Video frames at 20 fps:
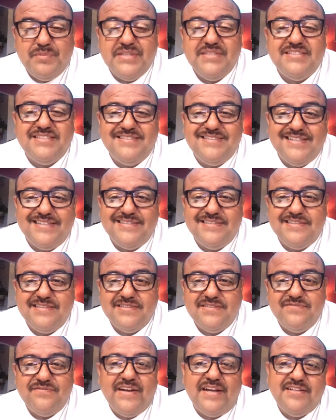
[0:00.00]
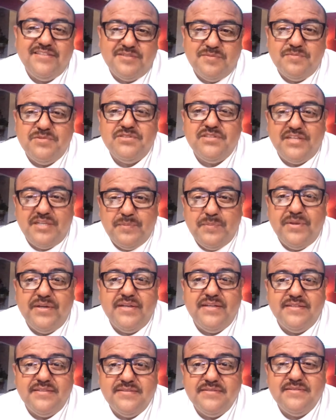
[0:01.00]
big suggestion is find some study
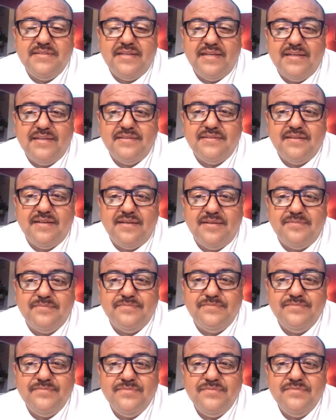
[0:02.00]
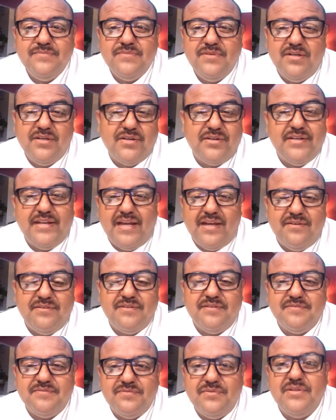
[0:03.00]
buddies and hunker
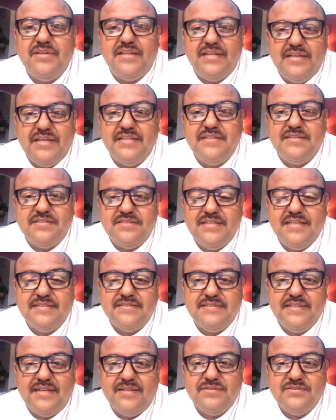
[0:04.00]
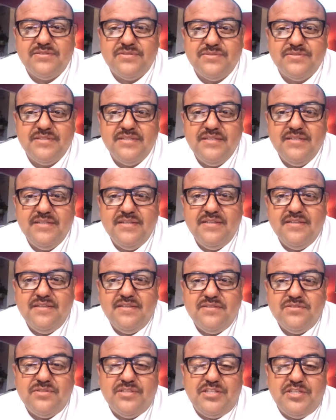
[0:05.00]
down and really get the test down so
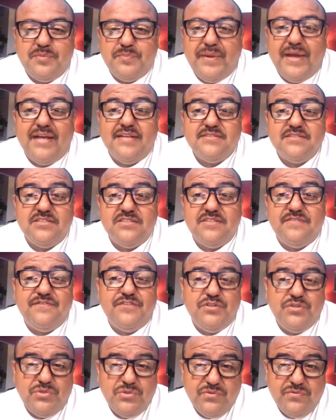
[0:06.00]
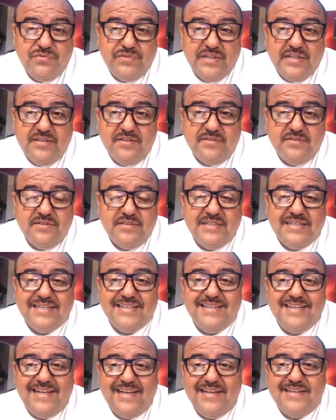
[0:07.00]
that you can pass. Because if you do fail the
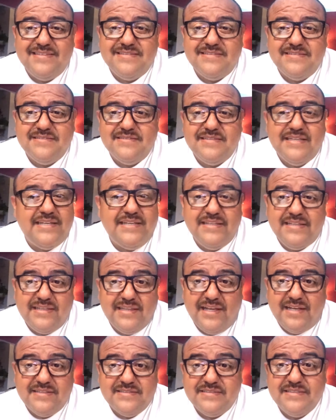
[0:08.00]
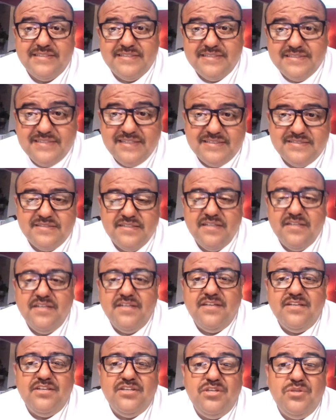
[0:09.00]
classes, any of the tests,
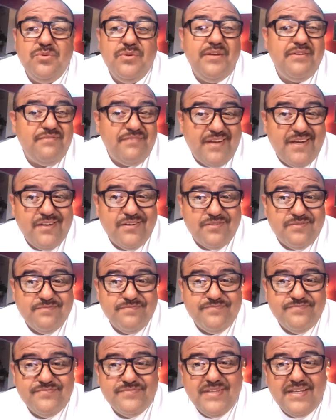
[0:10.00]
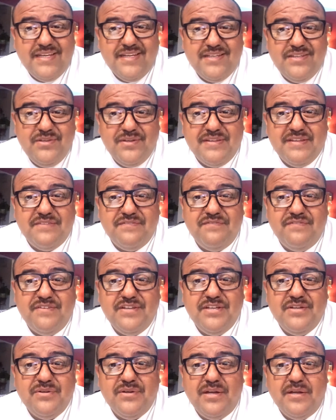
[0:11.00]
you get fired. And you have to
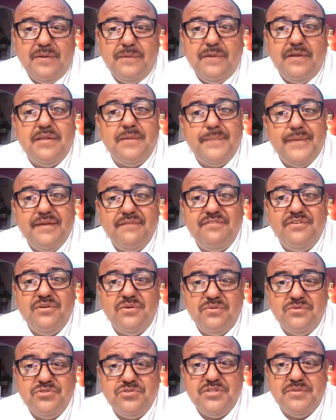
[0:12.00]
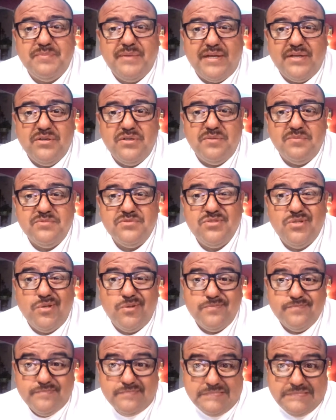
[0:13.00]
figure out if you have to pay for your own trip back home.
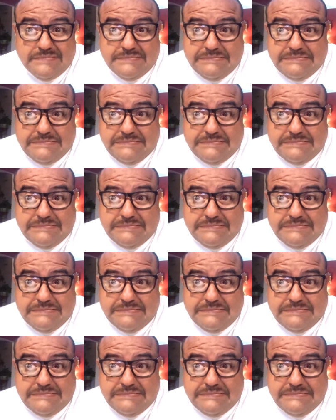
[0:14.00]
So,